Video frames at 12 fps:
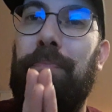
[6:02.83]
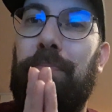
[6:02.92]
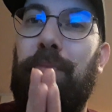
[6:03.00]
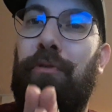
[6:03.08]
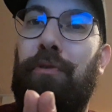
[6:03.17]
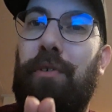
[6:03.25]

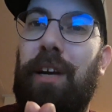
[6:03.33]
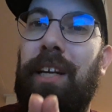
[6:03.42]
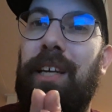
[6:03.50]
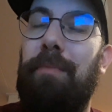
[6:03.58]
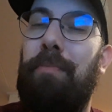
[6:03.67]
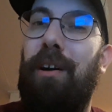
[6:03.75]
before I
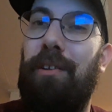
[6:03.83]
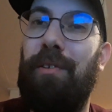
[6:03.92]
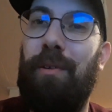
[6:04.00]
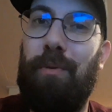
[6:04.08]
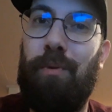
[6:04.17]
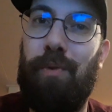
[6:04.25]
keep on
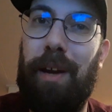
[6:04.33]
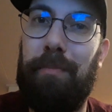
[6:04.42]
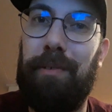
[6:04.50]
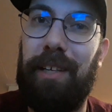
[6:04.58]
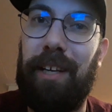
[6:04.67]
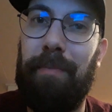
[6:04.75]

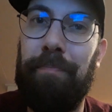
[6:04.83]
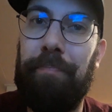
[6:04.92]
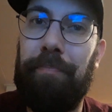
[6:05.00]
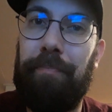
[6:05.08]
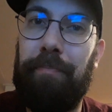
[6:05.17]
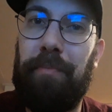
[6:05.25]
rambling.
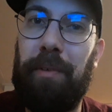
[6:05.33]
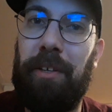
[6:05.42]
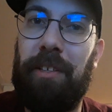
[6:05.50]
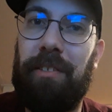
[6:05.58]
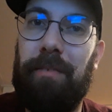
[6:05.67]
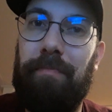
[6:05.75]

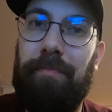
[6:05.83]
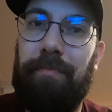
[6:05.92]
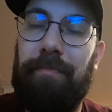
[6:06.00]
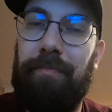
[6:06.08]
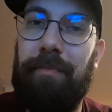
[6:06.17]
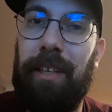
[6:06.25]
But
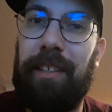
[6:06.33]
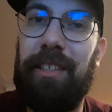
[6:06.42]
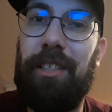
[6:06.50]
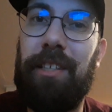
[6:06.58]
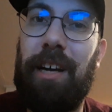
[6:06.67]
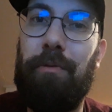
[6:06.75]
at
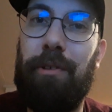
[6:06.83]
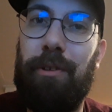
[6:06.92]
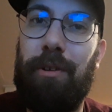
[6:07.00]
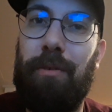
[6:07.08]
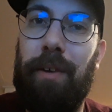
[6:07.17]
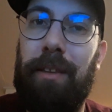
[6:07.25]
least now you
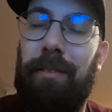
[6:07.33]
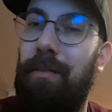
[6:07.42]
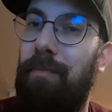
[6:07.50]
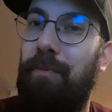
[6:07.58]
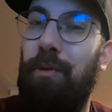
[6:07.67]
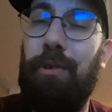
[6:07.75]
know, and
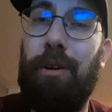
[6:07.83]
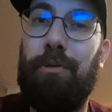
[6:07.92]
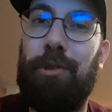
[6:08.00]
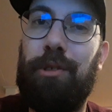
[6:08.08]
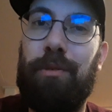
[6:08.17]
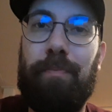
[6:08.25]
who
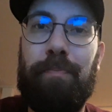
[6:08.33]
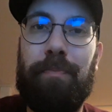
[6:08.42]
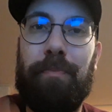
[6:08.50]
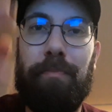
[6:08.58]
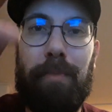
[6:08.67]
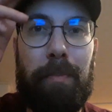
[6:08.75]
knows?
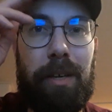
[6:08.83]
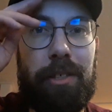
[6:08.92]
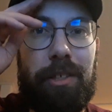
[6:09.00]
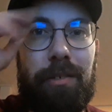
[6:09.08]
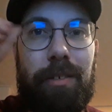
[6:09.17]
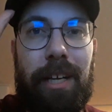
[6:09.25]
Maybe I'll
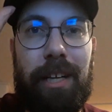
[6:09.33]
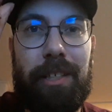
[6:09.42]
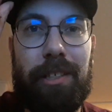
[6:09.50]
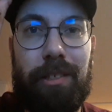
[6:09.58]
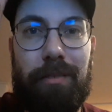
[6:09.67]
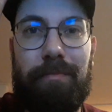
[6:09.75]
see you
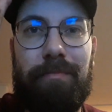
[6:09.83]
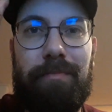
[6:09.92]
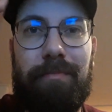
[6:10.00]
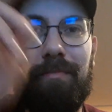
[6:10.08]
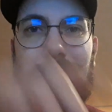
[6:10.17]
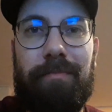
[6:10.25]
guys
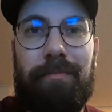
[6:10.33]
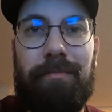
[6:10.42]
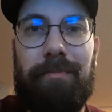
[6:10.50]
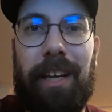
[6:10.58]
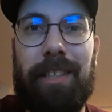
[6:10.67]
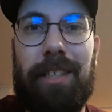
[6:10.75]

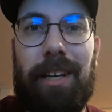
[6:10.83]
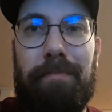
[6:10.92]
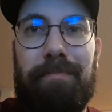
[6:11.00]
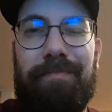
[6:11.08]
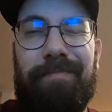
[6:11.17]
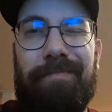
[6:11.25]
next time.